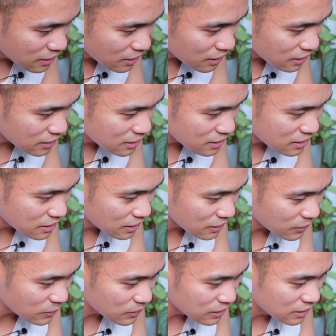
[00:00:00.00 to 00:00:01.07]
because it's not
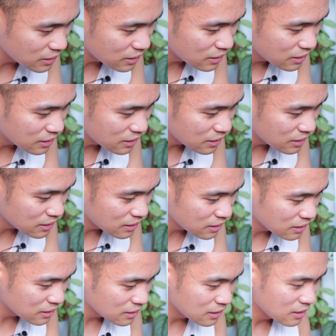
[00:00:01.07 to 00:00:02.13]
good.
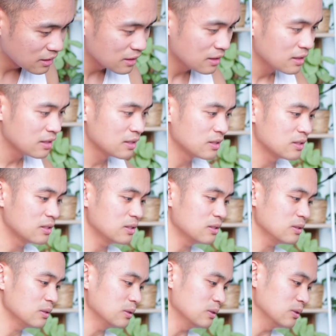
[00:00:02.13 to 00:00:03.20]

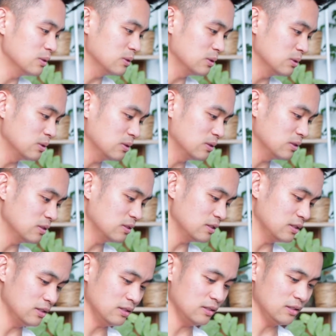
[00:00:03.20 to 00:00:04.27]
So
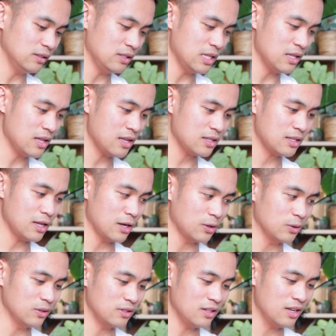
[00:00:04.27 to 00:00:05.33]
that's not
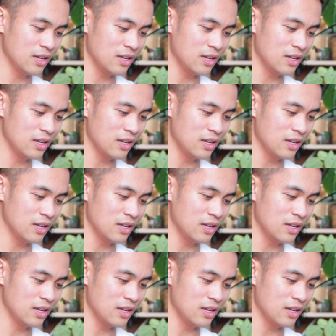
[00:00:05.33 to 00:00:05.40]
good.